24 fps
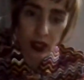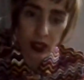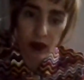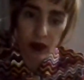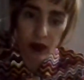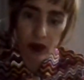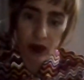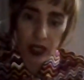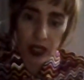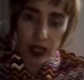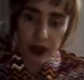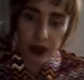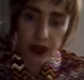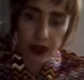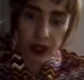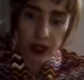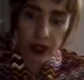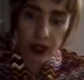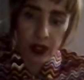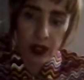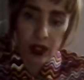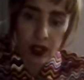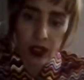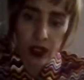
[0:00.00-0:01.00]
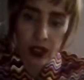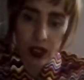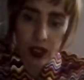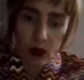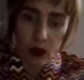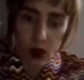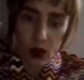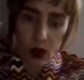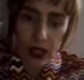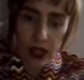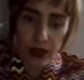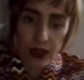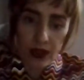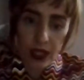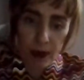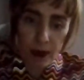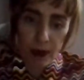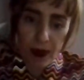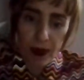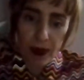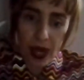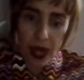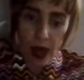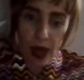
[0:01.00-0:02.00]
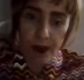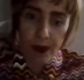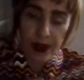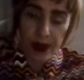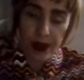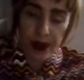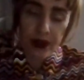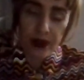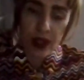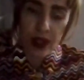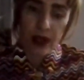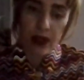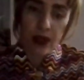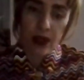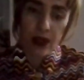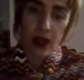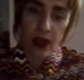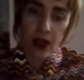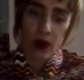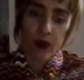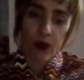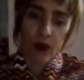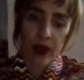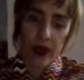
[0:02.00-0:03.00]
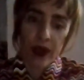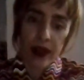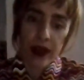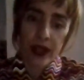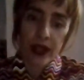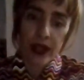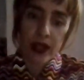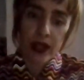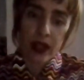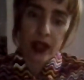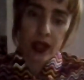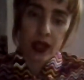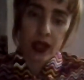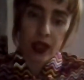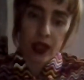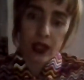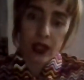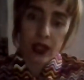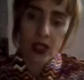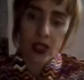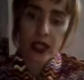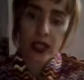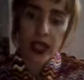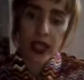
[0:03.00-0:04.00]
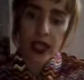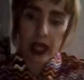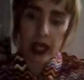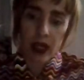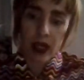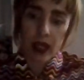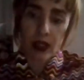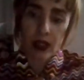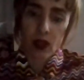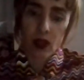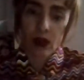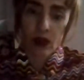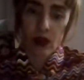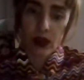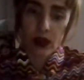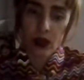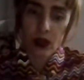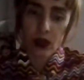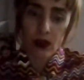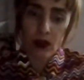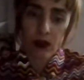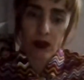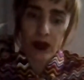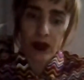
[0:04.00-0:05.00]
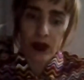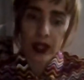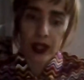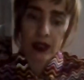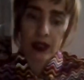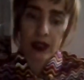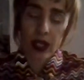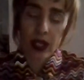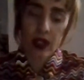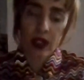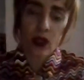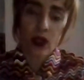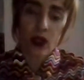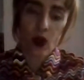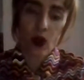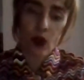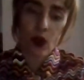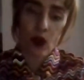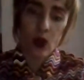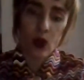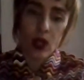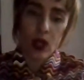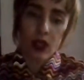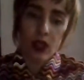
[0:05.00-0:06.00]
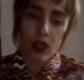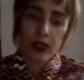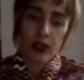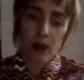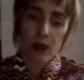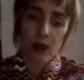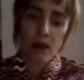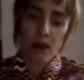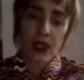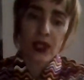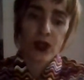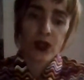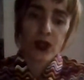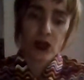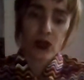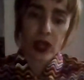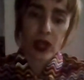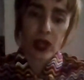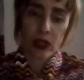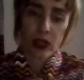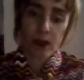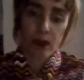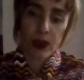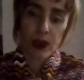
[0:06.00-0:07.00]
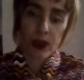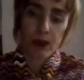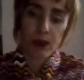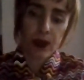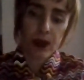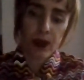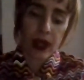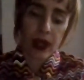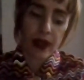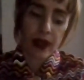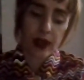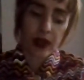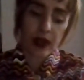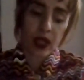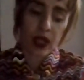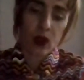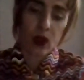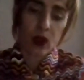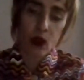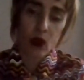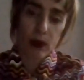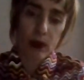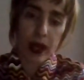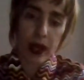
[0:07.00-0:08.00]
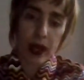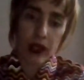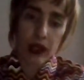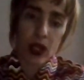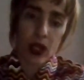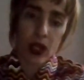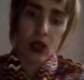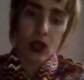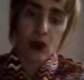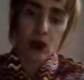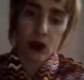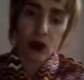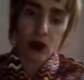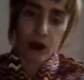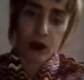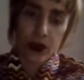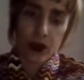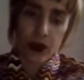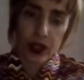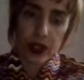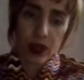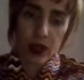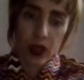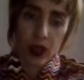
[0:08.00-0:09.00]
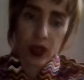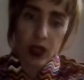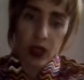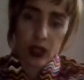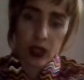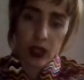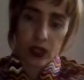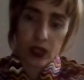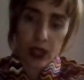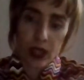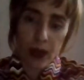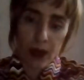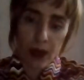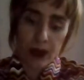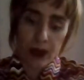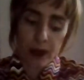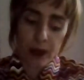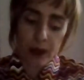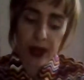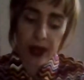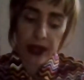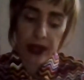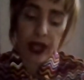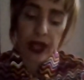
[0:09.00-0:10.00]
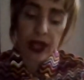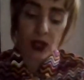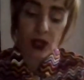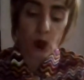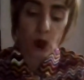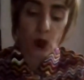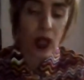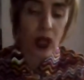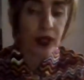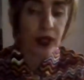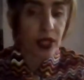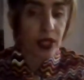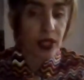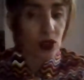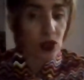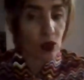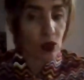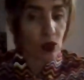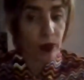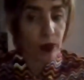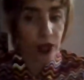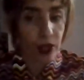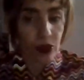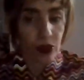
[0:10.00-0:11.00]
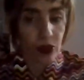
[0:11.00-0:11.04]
right 1 step up and then very scared of the new thing they mistrust people and they go back 2 3 steps back as well. This could be